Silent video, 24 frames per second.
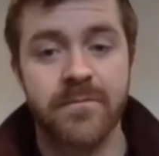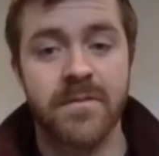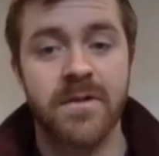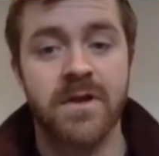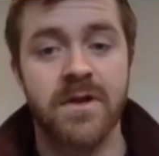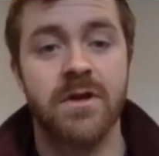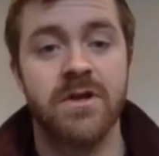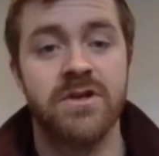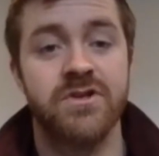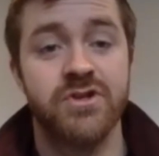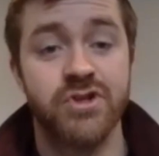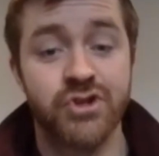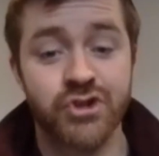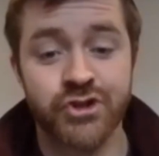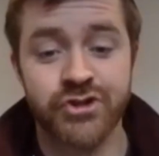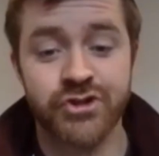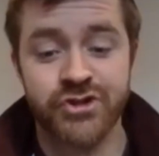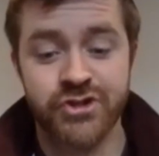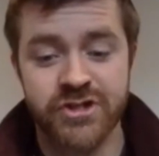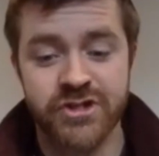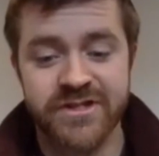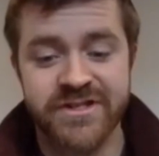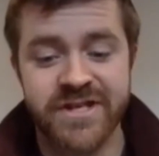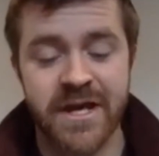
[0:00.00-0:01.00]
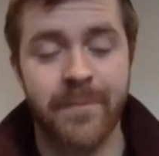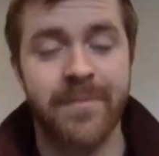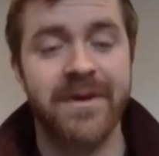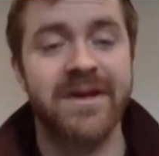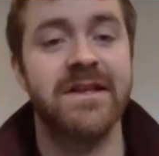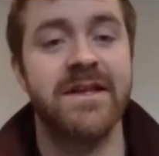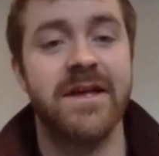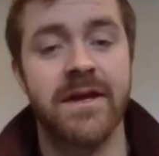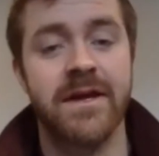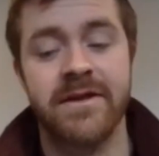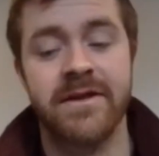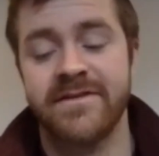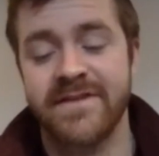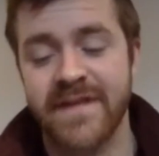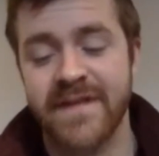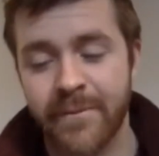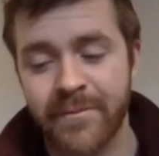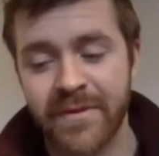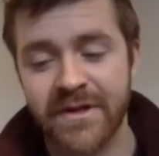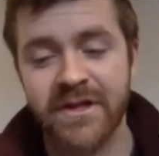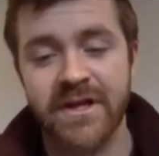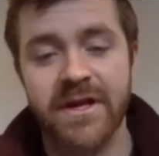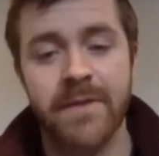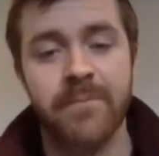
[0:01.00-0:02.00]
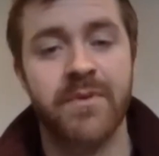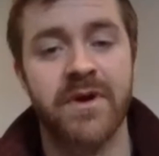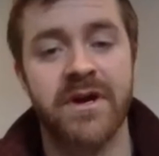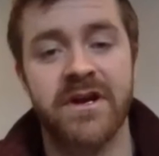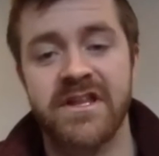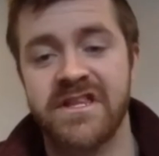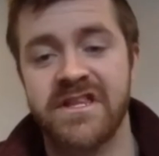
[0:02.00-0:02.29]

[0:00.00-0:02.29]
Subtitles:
little more loose. Yeah. Okay. Great.